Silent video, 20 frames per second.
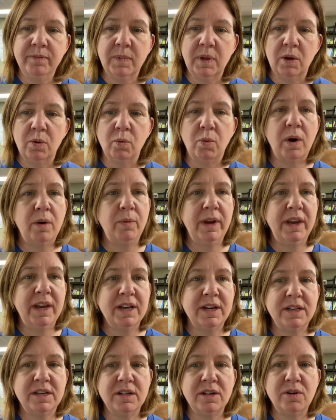What we
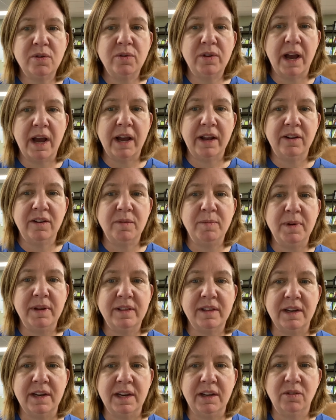could do to meet
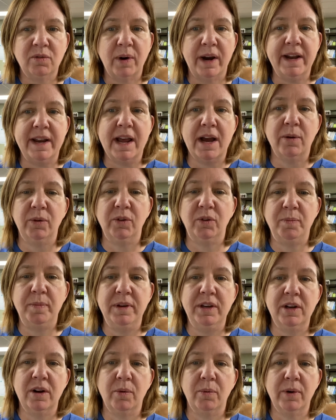the needs right now is,
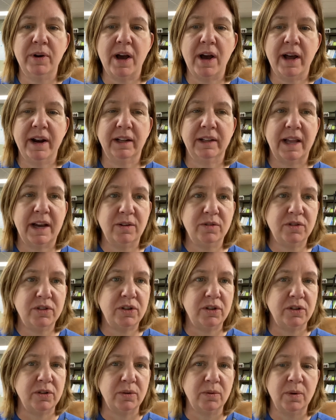we're not allowed
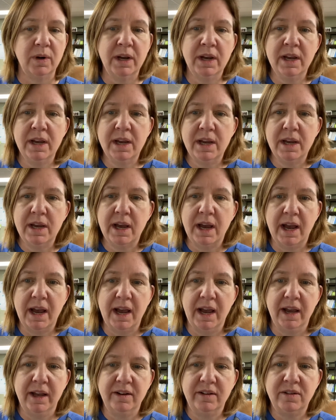to
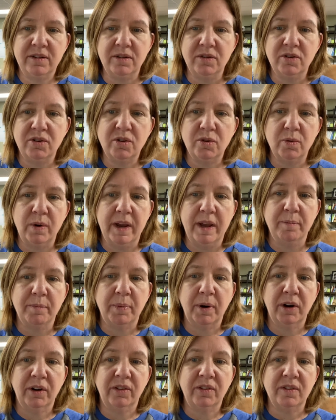do
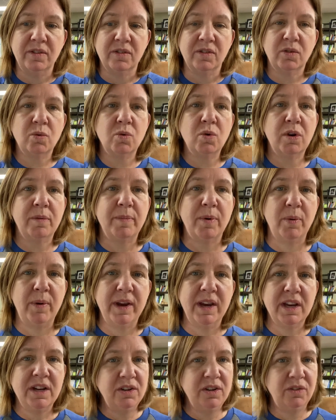in-person school, but we
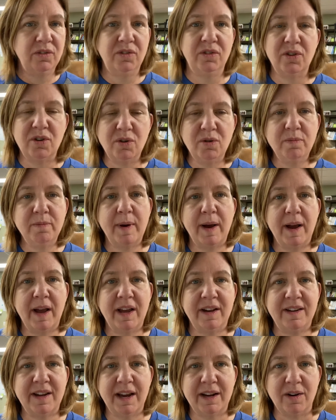can use Zoom
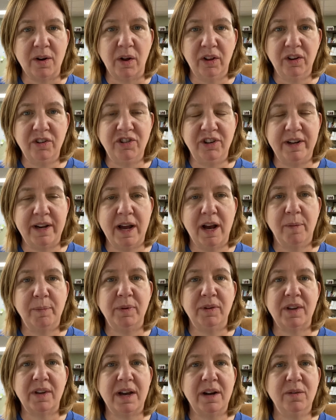technology to help
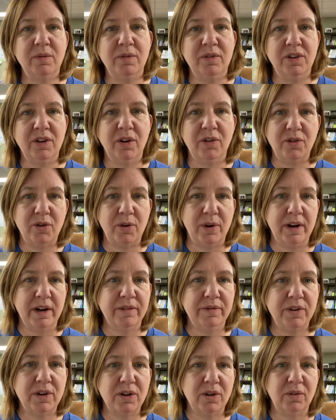us out and do
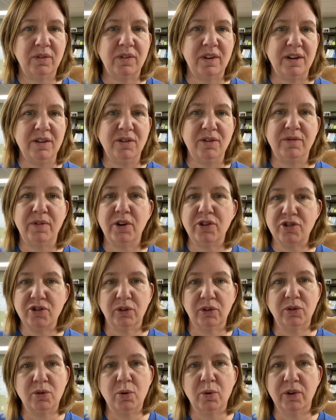interviews and do virtual
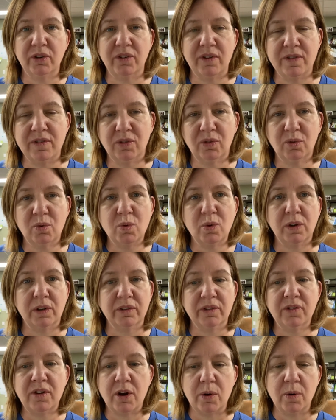tours of the school.
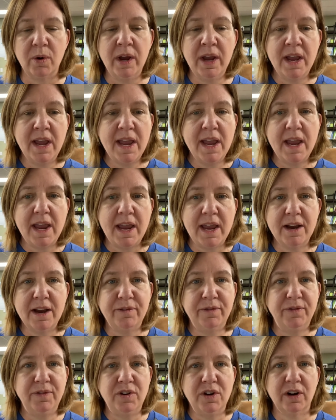So
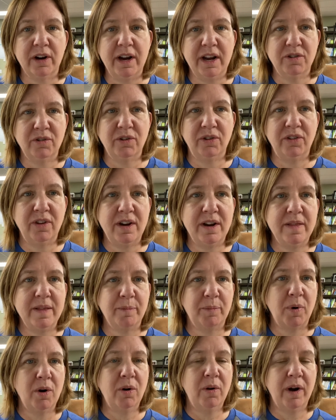if you're interested in the
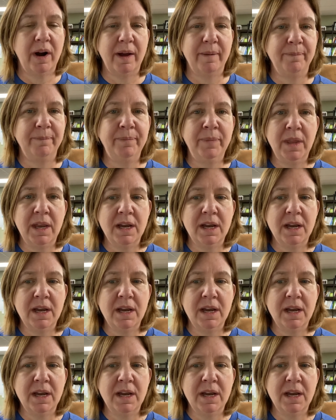program,